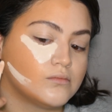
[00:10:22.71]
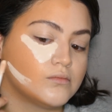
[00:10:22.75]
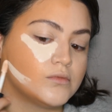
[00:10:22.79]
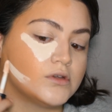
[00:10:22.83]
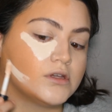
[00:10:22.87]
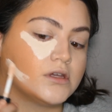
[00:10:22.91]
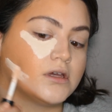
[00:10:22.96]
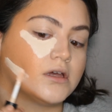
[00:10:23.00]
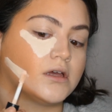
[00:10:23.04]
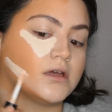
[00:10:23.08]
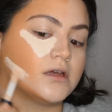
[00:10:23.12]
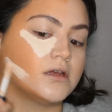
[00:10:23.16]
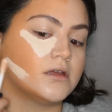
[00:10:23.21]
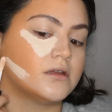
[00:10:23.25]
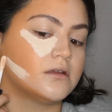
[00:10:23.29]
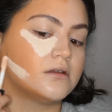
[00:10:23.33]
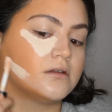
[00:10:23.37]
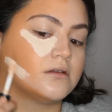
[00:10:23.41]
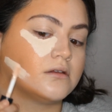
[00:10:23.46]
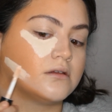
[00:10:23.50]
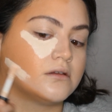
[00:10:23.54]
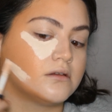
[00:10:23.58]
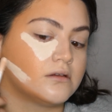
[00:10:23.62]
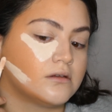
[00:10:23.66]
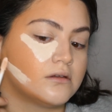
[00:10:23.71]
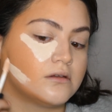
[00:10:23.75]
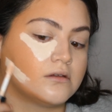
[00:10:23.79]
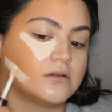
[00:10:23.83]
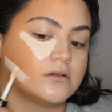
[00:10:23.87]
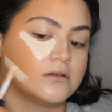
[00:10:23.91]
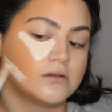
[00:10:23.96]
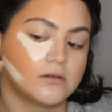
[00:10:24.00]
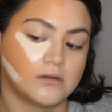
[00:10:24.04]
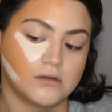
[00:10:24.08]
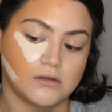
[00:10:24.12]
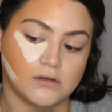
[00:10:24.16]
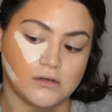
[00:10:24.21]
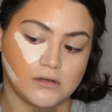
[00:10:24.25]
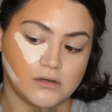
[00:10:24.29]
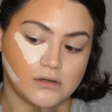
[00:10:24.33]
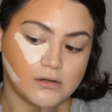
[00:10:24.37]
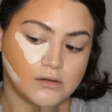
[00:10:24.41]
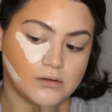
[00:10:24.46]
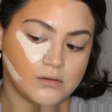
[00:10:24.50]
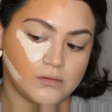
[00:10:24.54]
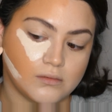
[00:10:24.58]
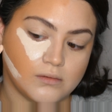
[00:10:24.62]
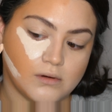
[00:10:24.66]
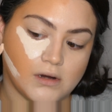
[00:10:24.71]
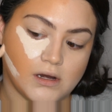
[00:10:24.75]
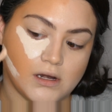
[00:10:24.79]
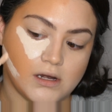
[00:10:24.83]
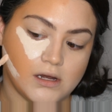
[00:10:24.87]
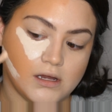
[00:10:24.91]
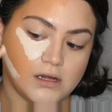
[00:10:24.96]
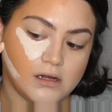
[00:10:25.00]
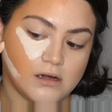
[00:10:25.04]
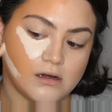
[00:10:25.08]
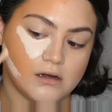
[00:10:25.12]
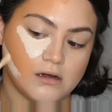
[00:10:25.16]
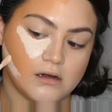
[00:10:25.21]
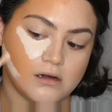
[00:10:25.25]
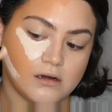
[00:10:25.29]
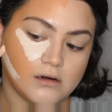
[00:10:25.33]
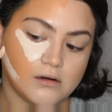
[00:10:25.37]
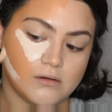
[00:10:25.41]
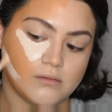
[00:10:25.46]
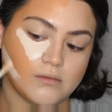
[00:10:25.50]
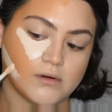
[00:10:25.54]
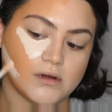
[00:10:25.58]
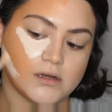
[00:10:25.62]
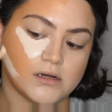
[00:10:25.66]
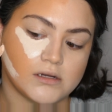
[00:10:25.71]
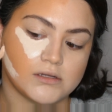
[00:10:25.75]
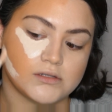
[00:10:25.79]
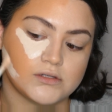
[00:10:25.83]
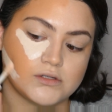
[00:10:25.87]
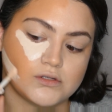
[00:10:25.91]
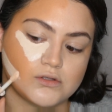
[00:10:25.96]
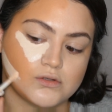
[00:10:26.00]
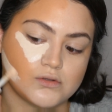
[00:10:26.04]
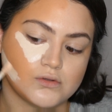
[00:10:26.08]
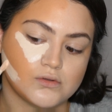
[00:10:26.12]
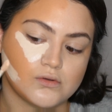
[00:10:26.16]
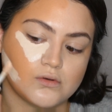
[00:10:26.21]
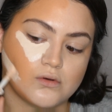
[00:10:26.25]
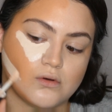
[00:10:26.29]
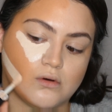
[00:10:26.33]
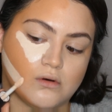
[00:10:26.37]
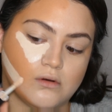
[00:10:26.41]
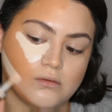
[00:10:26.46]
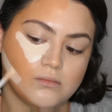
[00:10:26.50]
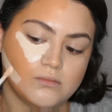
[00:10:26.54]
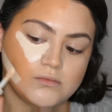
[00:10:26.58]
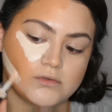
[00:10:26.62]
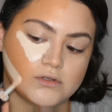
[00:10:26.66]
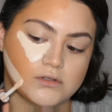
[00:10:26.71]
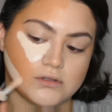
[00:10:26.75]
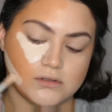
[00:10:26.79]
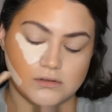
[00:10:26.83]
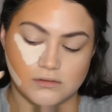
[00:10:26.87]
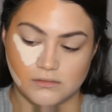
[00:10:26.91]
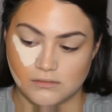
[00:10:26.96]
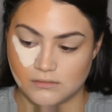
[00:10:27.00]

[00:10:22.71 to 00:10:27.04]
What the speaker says: We got right here, we're going to sculpt.